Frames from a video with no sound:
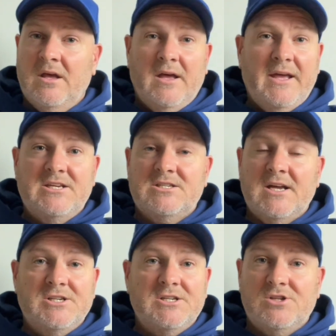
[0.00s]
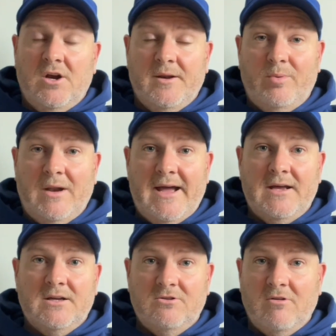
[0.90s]
He's such a solid
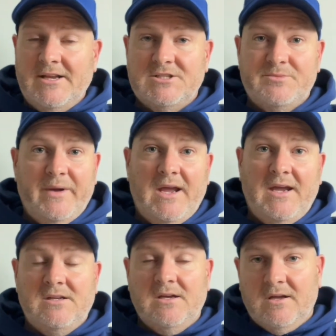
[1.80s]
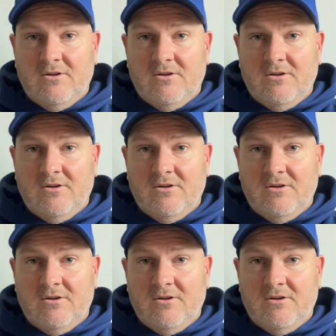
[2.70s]
player. Great speed,